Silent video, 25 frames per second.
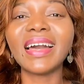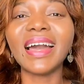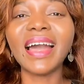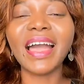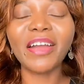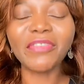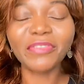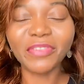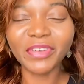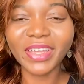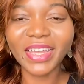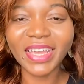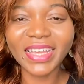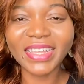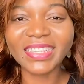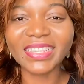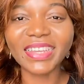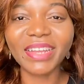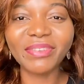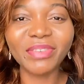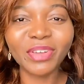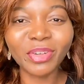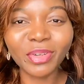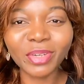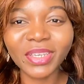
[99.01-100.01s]
Africans
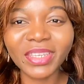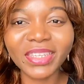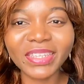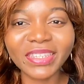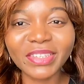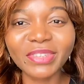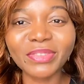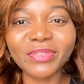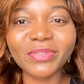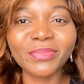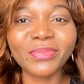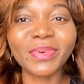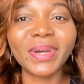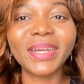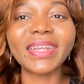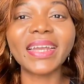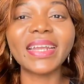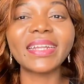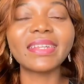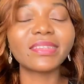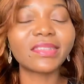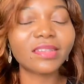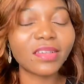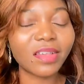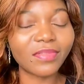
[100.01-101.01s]
are relocating to, and I
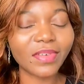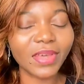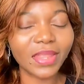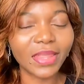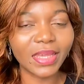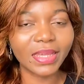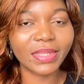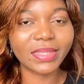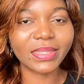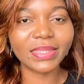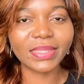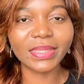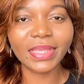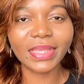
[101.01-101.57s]
discovered that